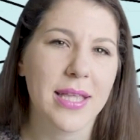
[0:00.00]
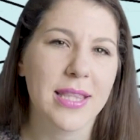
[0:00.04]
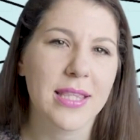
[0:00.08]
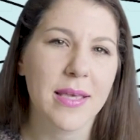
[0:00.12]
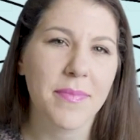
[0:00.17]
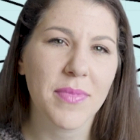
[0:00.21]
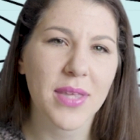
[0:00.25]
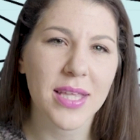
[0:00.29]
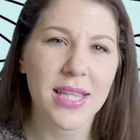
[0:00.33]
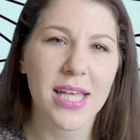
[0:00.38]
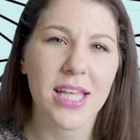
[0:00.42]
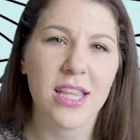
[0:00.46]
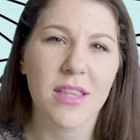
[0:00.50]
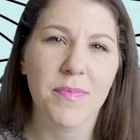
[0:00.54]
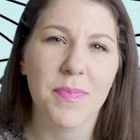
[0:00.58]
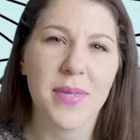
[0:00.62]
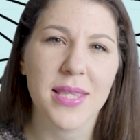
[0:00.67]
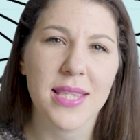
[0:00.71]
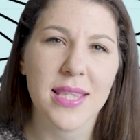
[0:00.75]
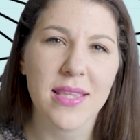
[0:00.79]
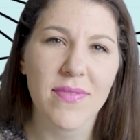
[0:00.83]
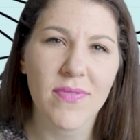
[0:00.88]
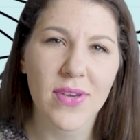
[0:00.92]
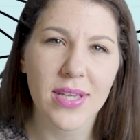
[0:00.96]
something that's
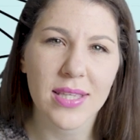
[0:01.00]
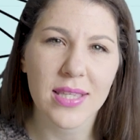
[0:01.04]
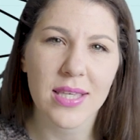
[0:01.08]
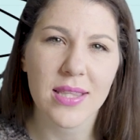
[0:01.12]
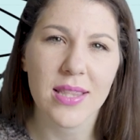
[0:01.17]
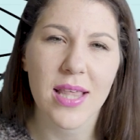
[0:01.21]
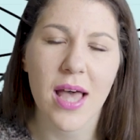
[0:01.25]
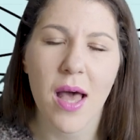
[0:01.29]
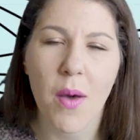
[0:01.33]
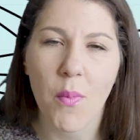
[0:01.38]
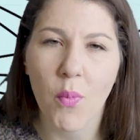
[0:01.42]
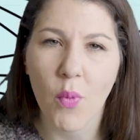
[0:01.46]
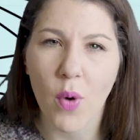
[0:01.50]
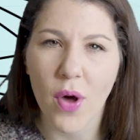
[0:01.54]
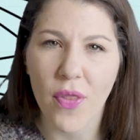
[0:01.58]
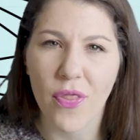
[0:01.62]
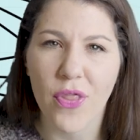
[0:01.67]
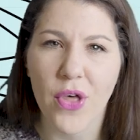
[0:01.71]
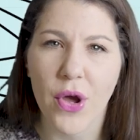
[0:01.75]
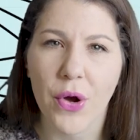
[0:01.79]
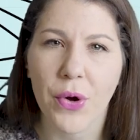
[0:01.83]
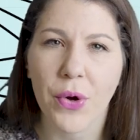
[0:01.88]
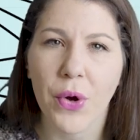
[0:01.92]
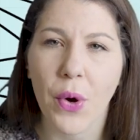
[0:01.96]
specific to them, what
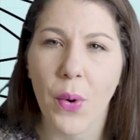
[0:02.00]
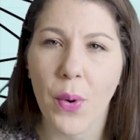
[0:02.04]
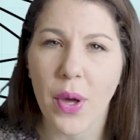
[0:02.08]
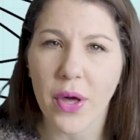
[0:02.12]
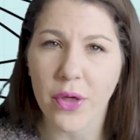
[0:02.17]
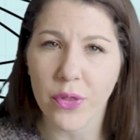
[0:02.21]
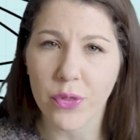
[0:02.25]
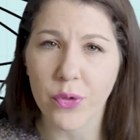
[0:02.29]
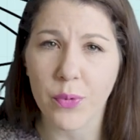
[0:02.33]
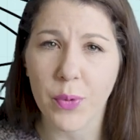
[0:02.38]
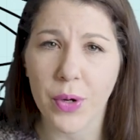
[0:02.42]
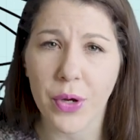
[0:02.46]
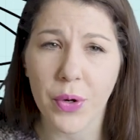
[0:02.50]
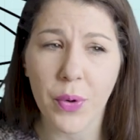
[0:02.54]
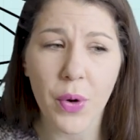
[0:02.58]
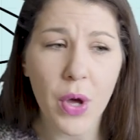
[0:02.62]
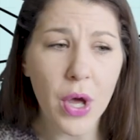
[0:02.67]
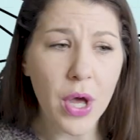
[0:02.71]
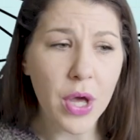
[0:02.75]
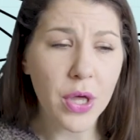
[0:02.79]
they're going through,